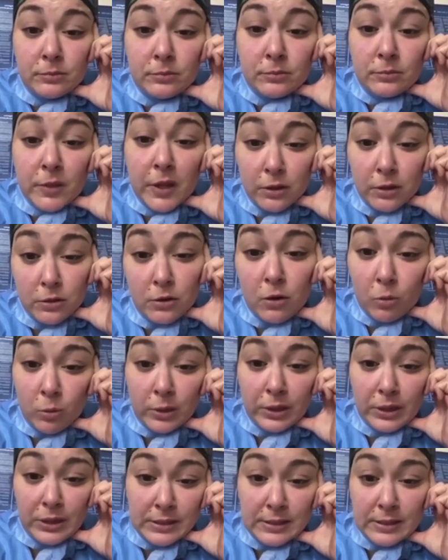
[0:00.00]
And no
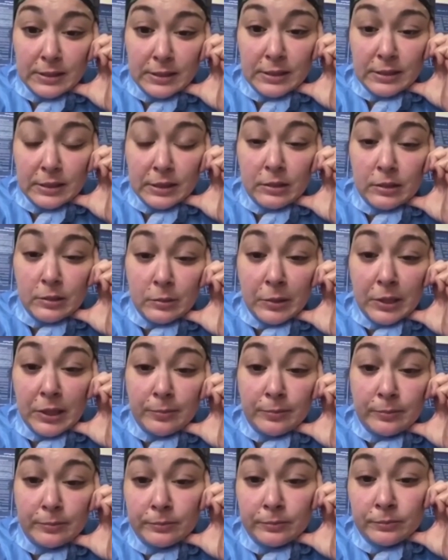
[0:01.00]
one is listening to me.
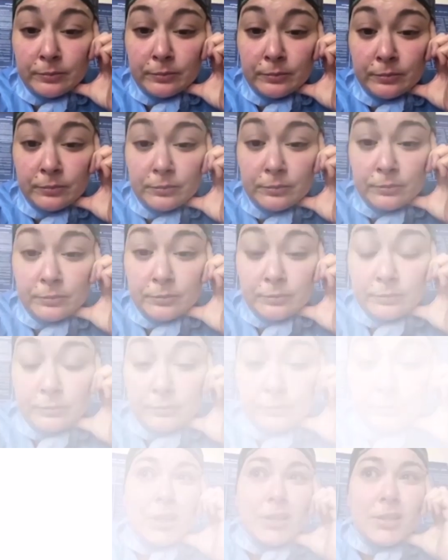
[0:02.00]

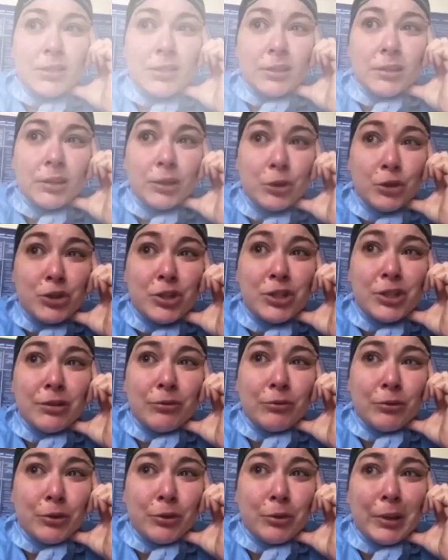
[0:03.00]
Solution
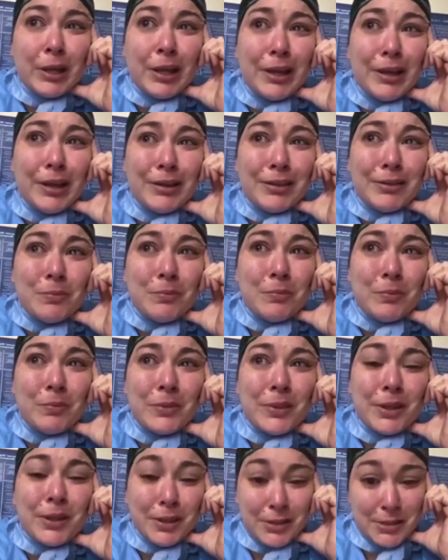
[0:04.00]
for me?
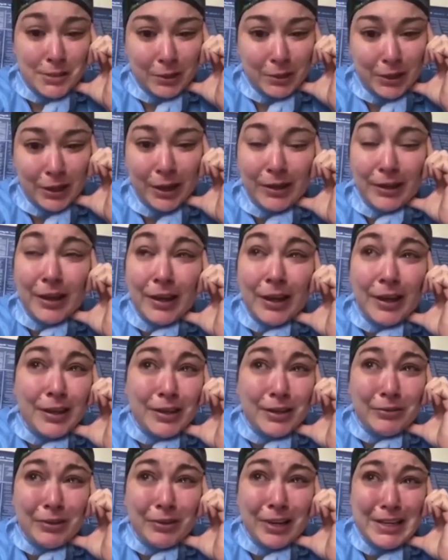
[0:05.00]
Because I'm kind of out
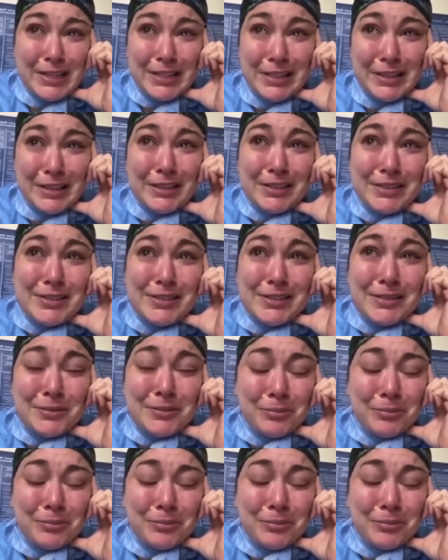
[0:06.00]
of ideas.